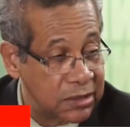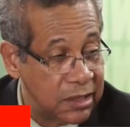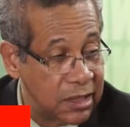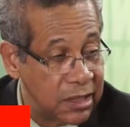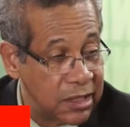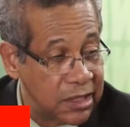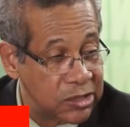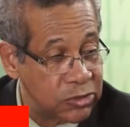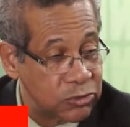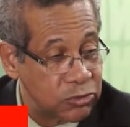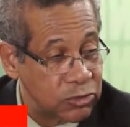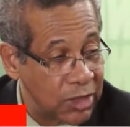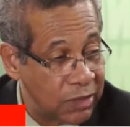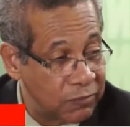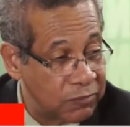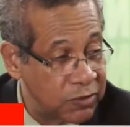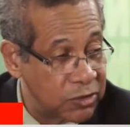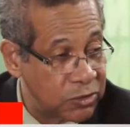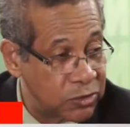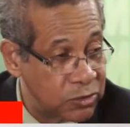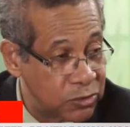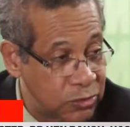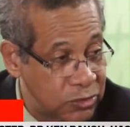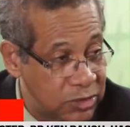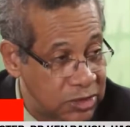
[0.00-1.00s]
morning
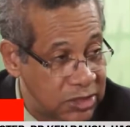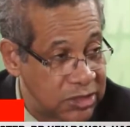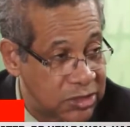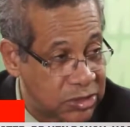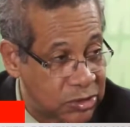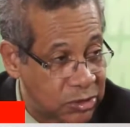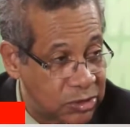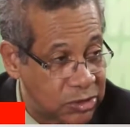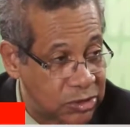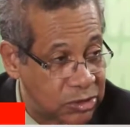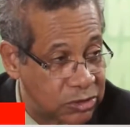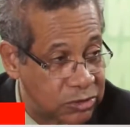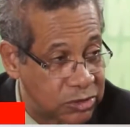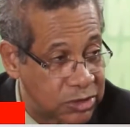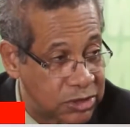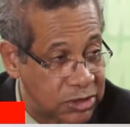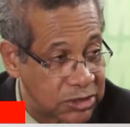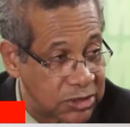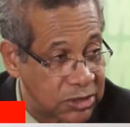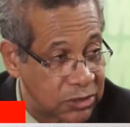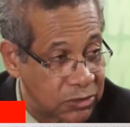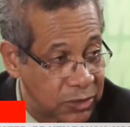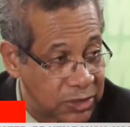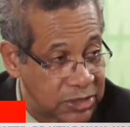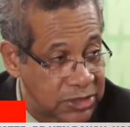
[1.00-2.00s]
following a
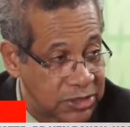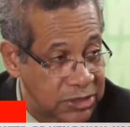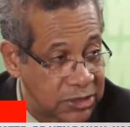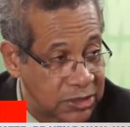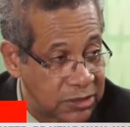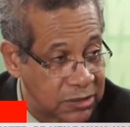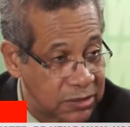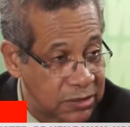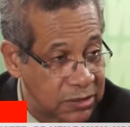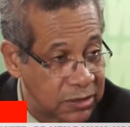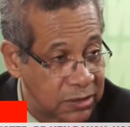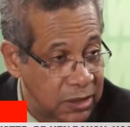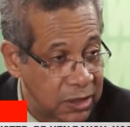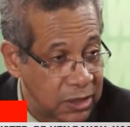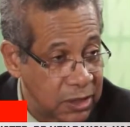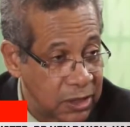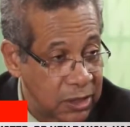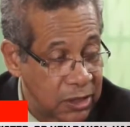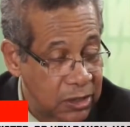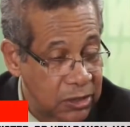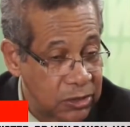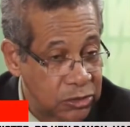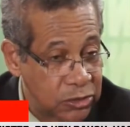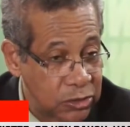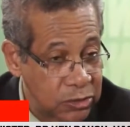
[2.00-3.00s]
long illness.
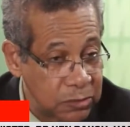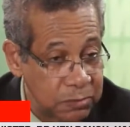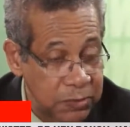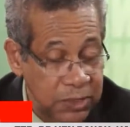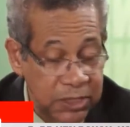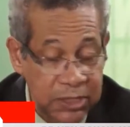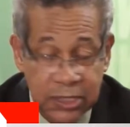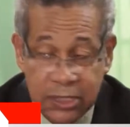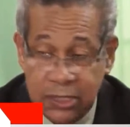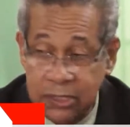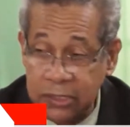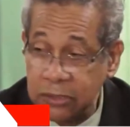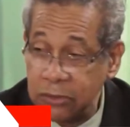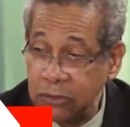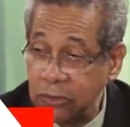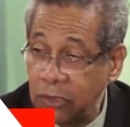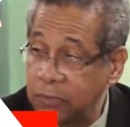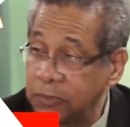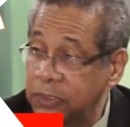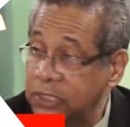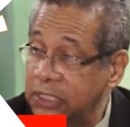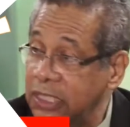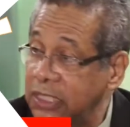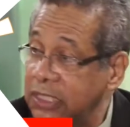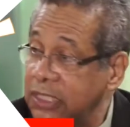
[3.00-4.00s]
Baugh, who was also a
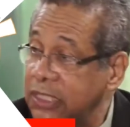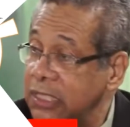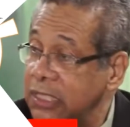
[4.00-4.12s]
cabinet